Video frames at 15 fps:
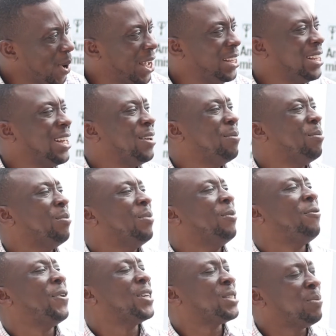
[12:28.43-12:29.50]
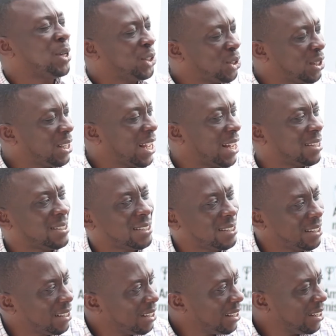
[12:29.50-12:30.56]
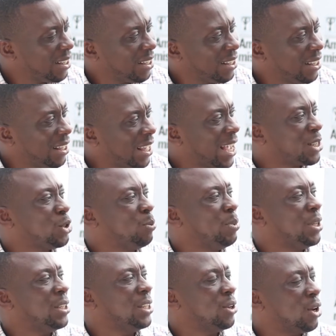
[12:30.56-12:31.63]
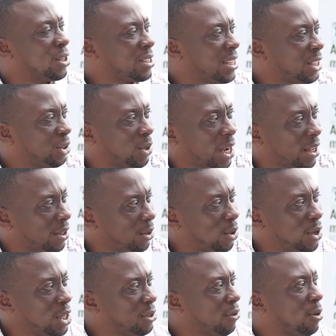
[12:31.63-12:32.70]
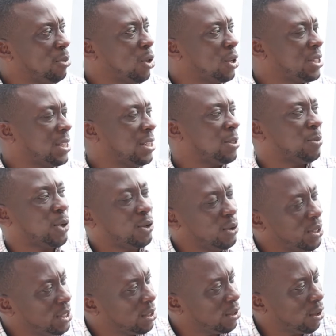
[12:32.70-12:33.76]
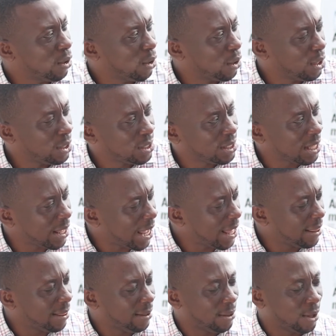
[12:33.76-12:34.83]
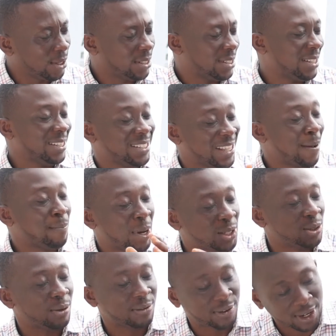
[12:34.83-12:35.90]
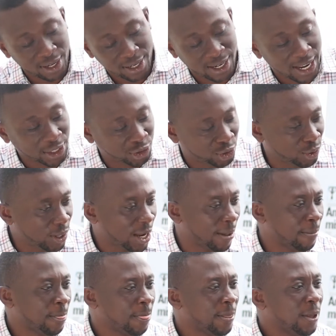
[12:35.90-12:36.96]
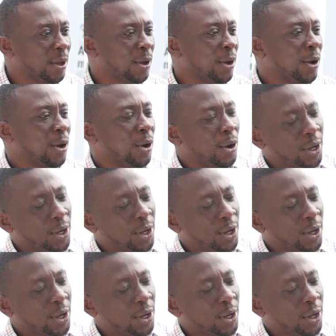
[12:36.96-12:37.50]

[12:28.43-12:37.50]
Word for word: when they first mentioned that? he has to be the north central. You know, he's from north east. but is, is at the northeastern part of uh, Nigeria. Yeah.